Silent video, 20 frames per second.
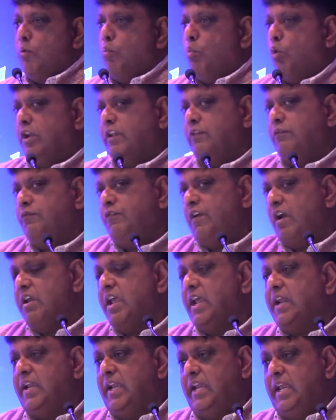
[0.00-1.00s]
what is
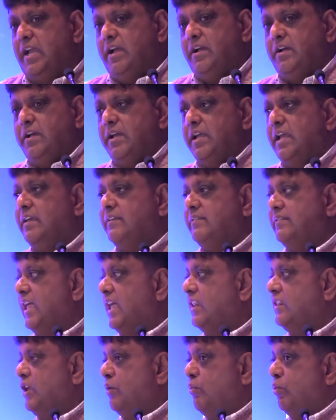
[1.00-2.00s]
very clear is
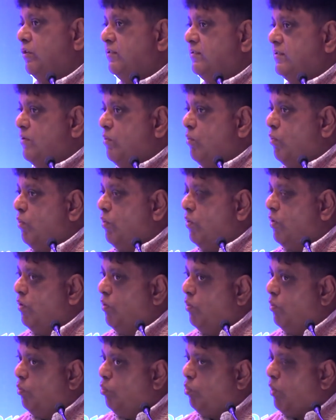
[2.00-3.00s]
that there was
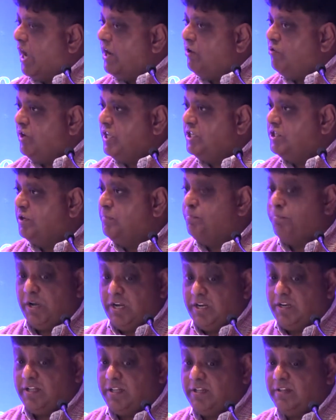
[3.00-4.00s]
wide-ranging
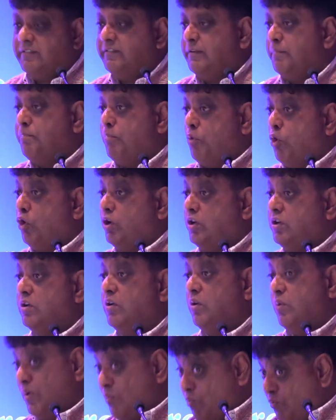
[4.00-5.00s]
political support
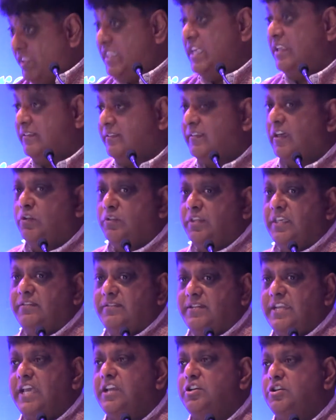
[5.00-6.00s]
within
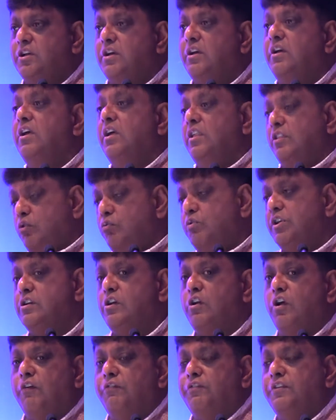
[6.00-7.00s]
Southeast Asia, the
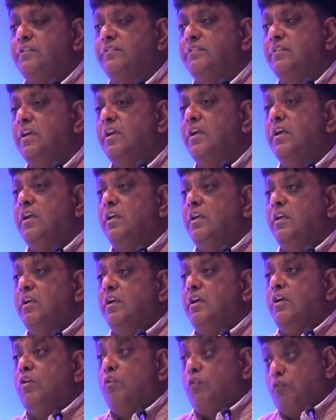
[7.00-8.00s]
regional office,
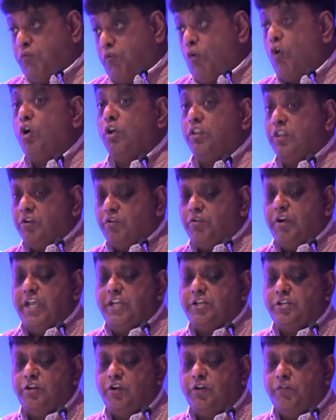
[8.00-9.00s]
for the
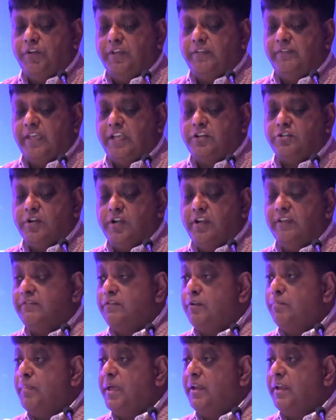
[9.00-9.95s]
creation of essential list of